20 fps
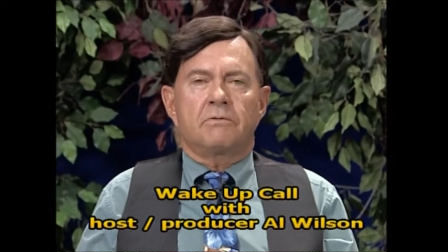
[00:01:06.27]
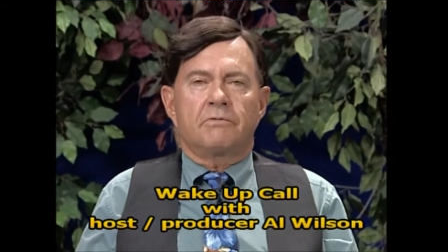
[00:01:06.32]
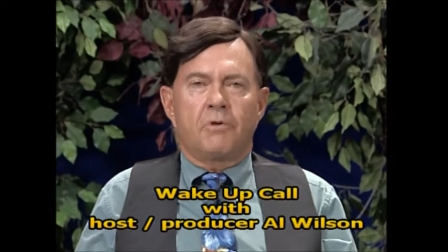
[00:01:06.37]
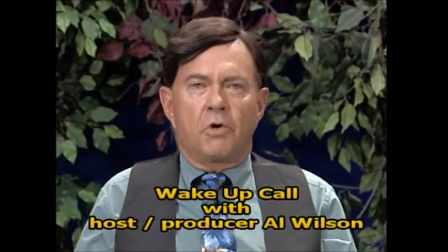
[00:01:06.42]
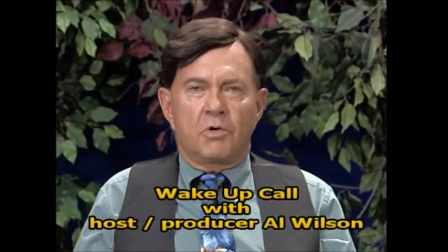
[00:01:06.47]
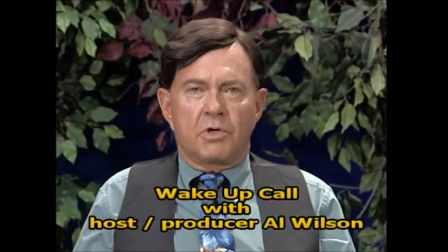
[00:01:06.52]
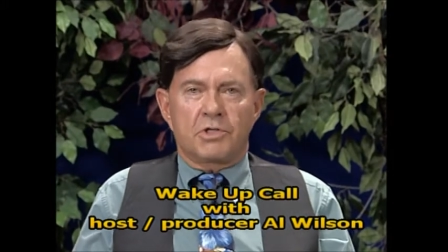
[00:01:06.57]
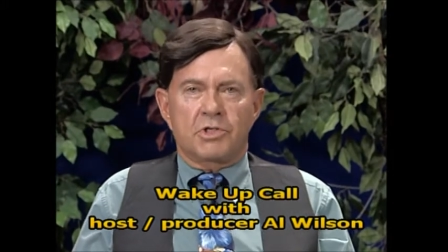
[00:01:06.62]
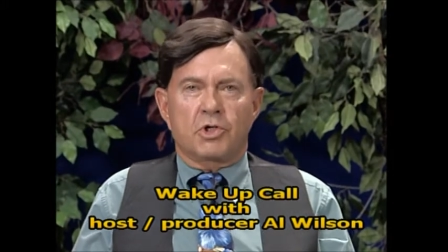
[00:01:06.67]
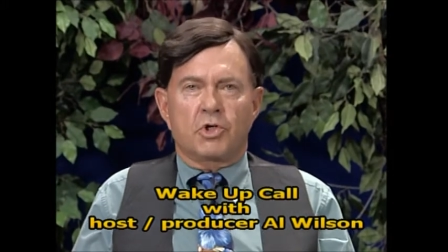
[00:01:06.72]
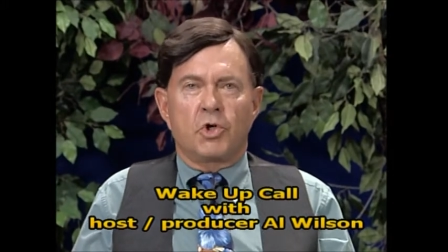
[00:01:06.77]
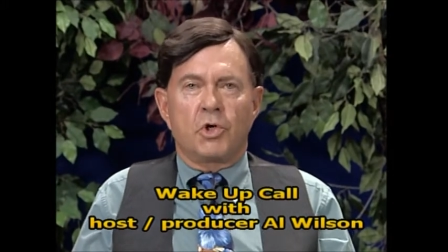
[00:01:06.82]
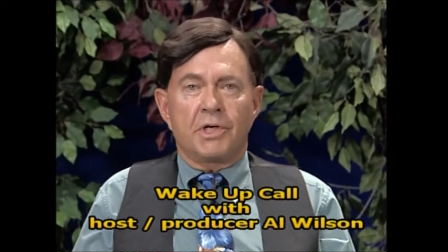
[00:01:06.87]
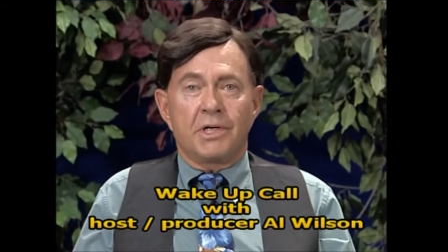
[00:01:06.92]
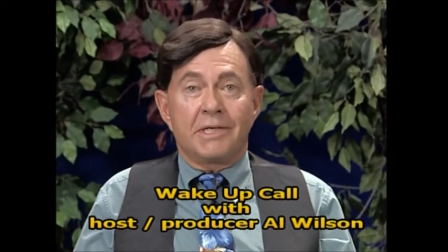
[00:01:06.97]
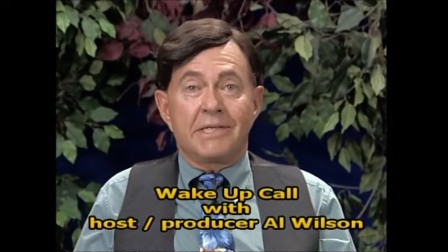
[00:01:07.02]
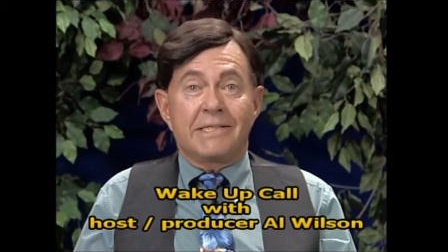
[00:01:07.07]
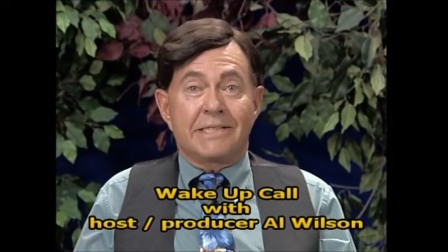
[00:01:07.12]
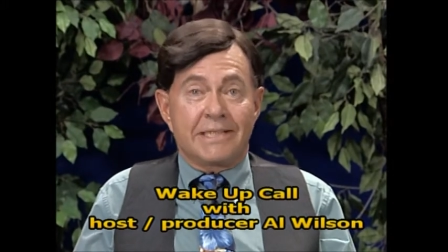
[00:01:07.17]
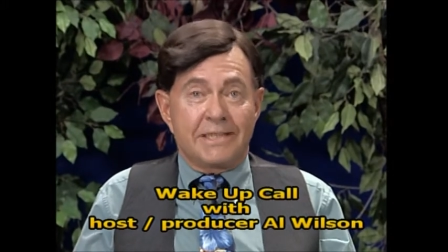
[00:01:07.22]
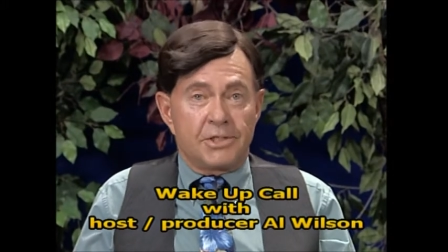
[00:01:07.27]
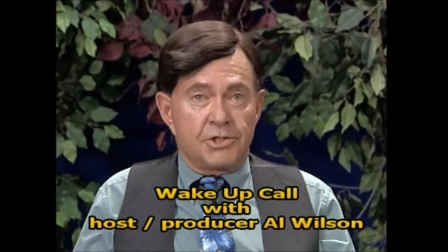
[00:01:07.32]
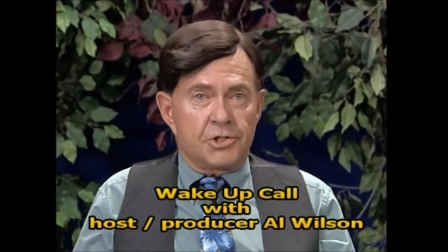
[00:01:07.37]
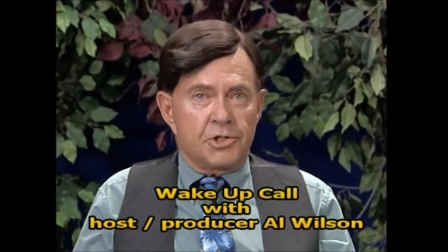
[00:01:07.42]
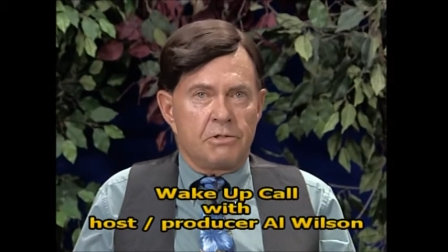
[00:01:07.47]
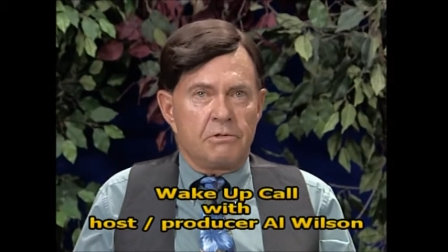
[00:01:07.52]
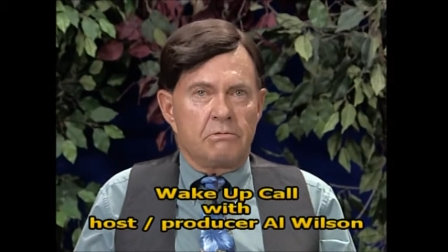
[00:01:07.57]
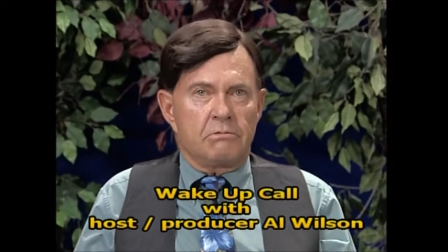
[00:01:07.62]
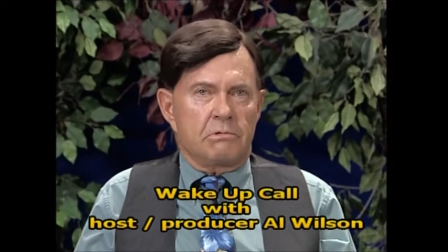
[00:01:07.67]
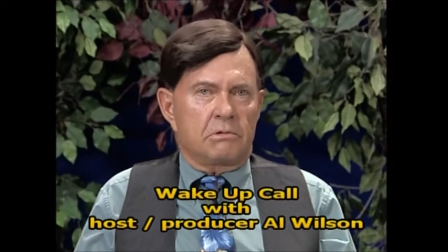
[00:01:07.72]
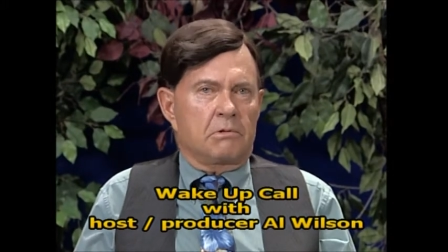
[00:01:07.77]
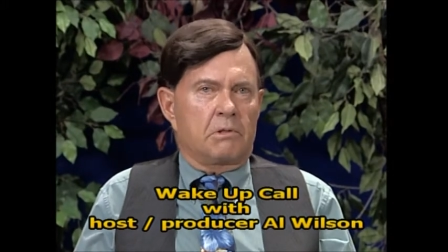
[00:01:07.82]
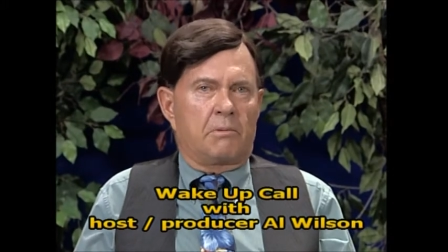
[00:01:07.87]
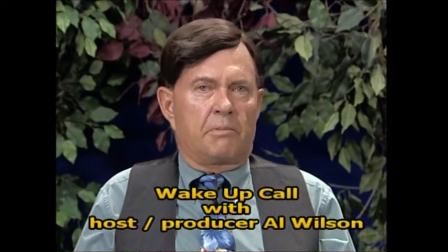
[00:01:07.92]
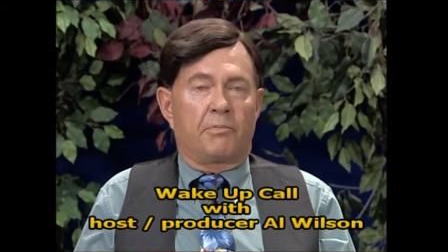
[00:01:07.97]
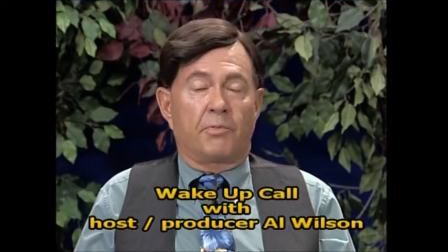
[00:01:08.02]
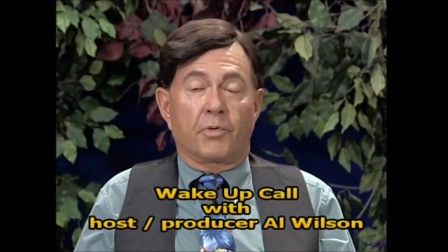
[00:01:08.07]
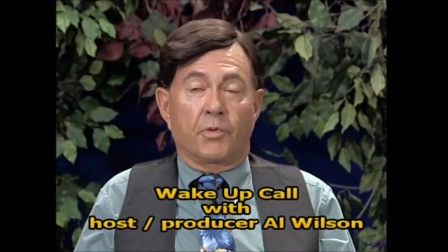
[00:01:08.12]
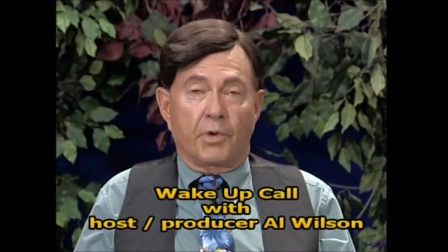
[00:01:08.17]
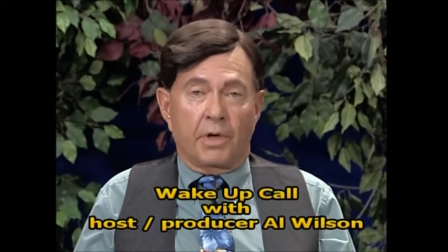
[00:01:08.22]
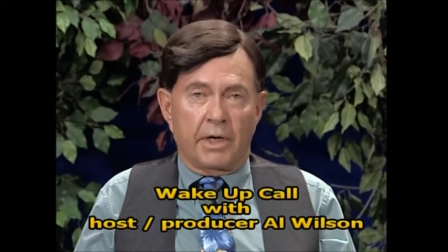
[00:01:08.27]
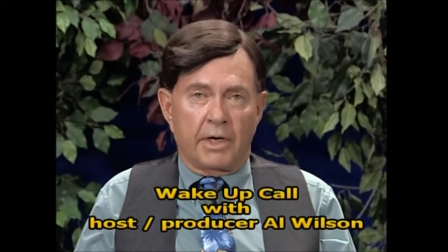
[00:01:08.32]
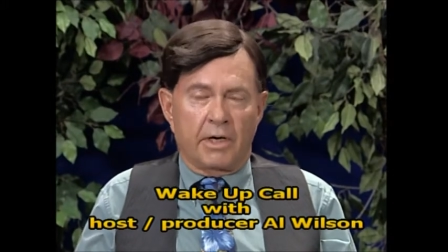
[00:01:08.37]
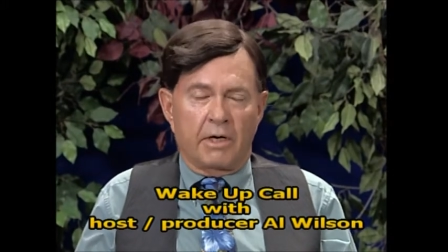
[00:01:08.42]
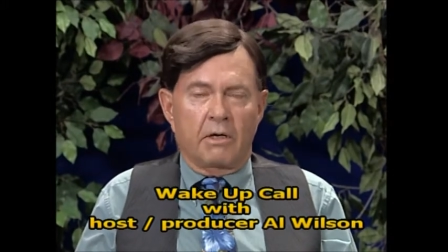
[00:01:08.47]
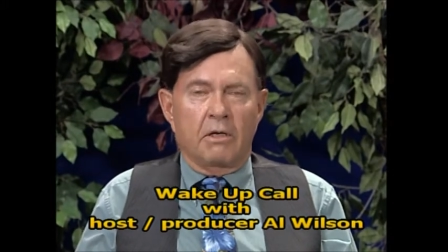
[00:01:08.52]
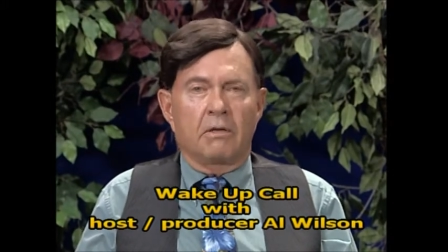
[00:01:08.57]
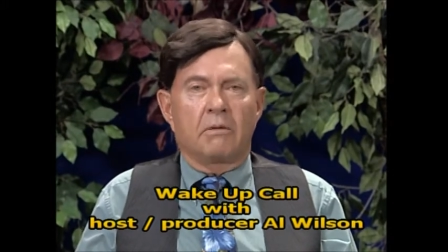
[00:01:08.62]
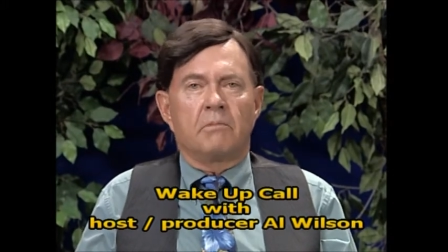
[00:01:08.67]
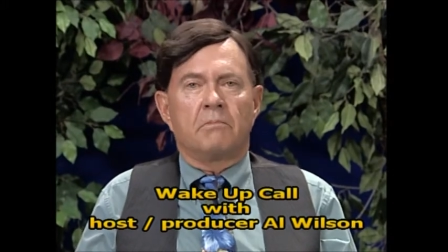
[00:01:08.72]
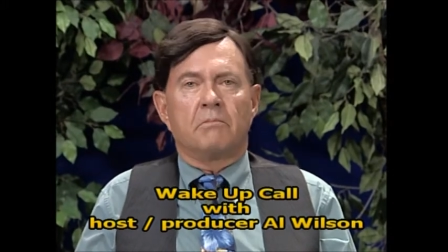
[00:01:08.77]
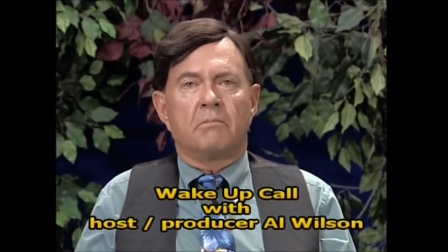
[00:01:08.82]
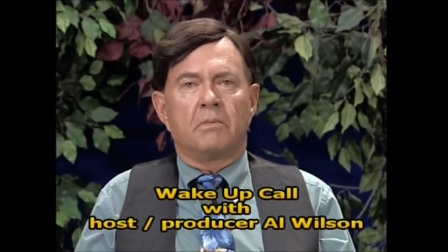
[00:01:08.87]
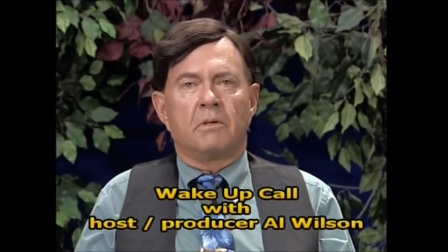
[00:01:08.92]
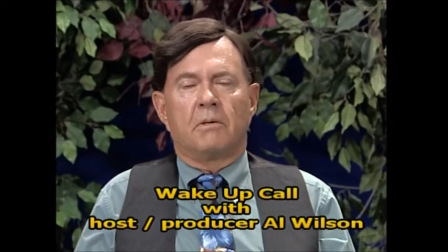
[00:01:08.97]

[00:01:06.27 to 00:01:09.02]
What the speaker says: focus good intentions, prayer,